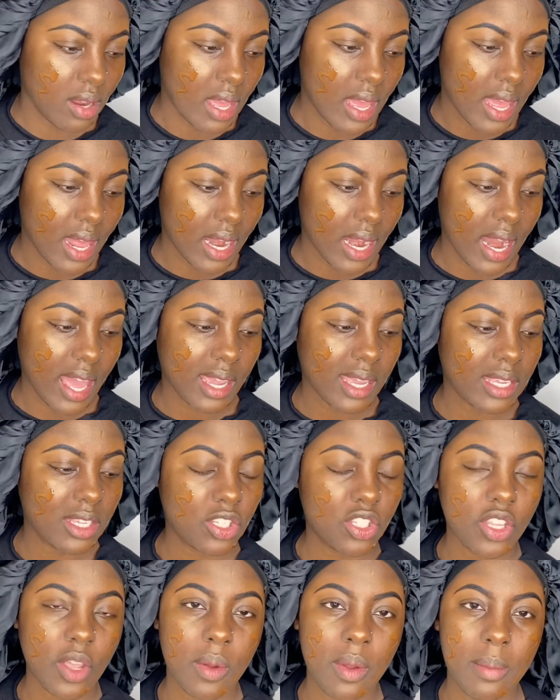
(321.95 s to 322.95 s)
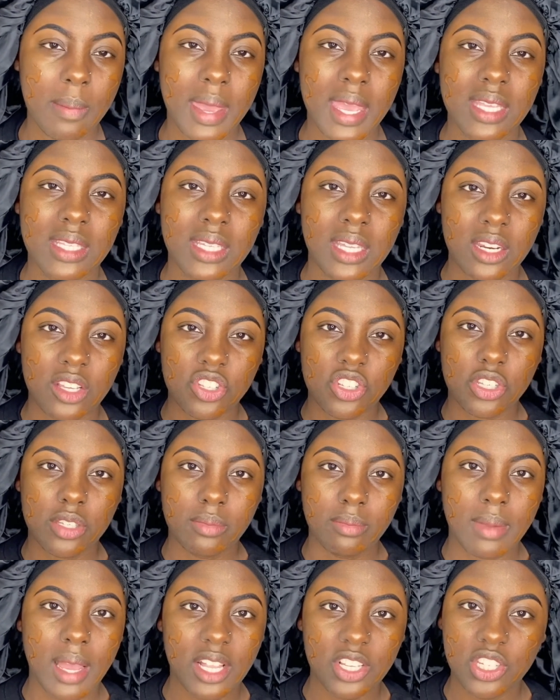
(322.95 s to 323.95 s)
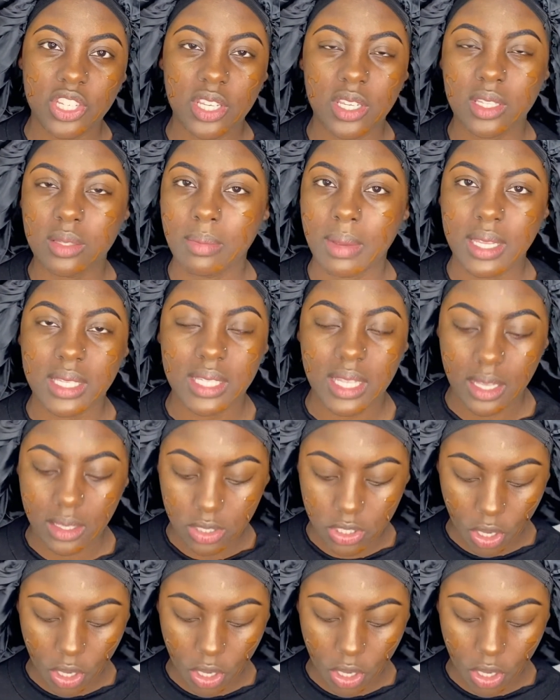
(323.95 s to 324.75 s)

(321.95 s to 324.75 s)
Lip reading: Like, it's so amazing. It just matches my skin tone